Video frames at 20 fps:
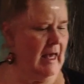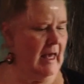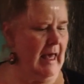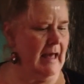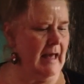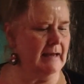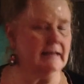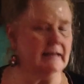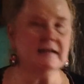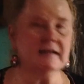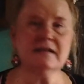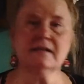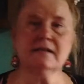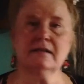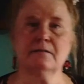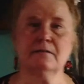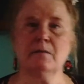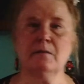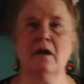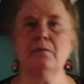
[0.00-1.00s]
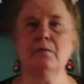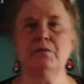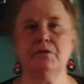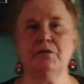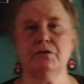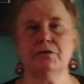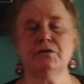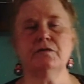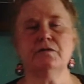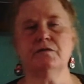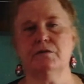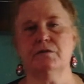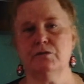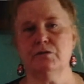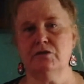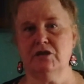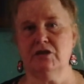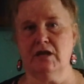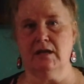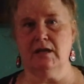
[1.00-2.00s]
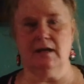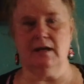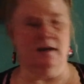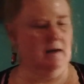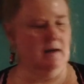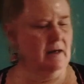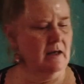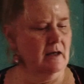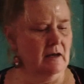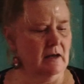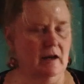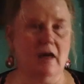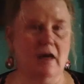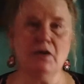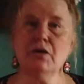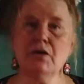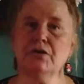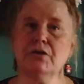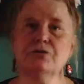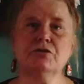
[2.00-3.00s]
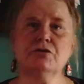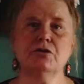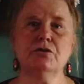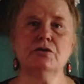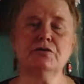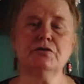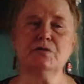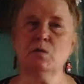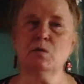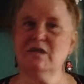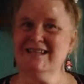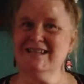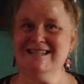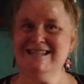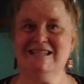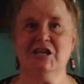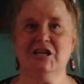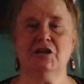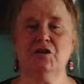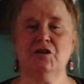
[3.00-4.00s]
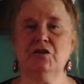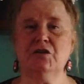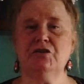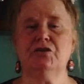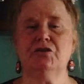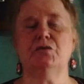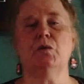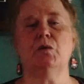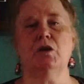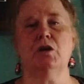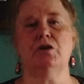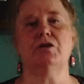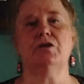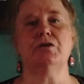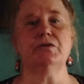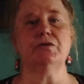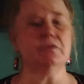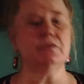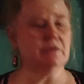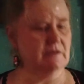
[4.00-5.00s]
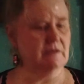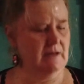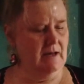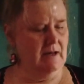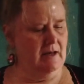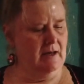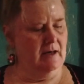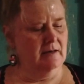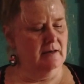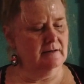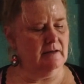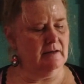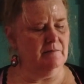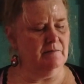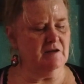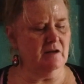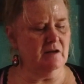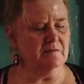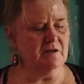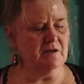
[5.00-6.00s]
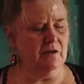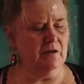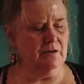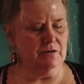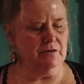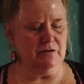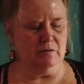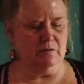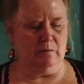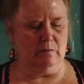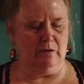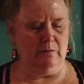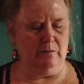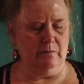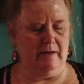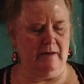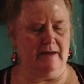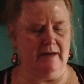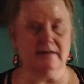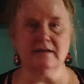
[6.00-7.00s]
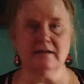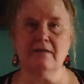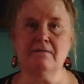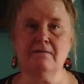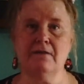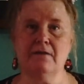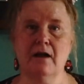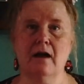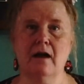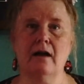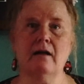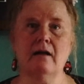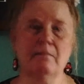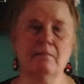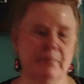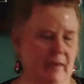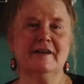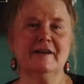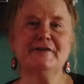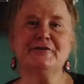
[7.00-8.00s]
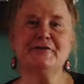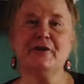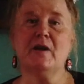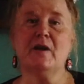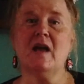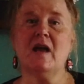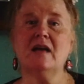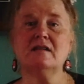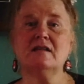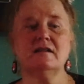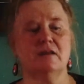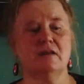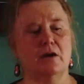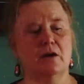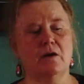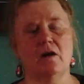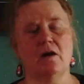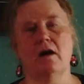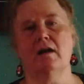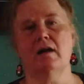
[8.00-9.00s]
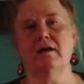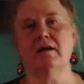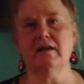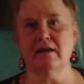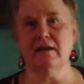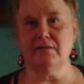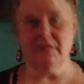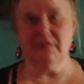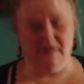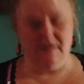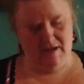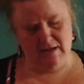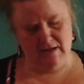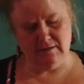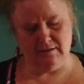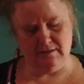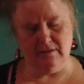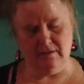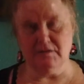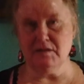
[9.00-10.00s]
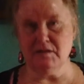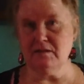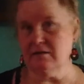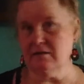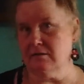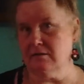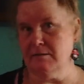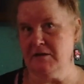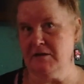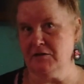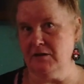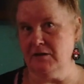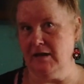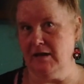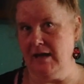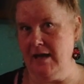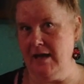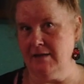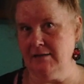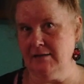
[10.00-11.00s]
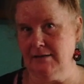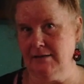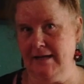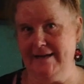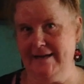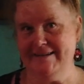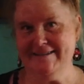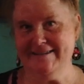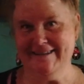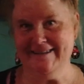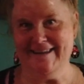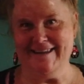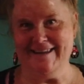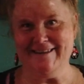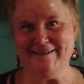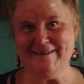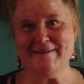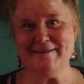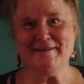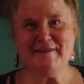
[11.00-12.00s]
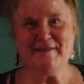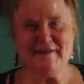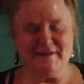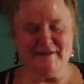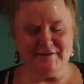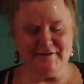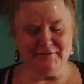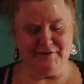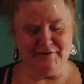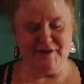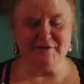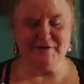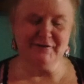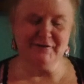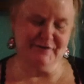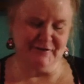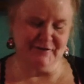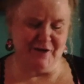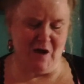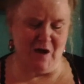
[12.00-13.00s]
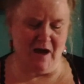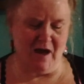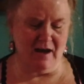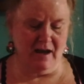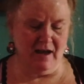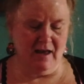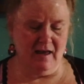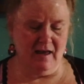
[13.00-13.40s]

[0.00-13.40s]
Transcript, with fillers: and some beautiful gin. Now you can choose which gin you do want to use. Sometimes I'll use the Bombay Sapphire. Donna has so kindly gifted us, because it's a special occasion getting together as friends tonight,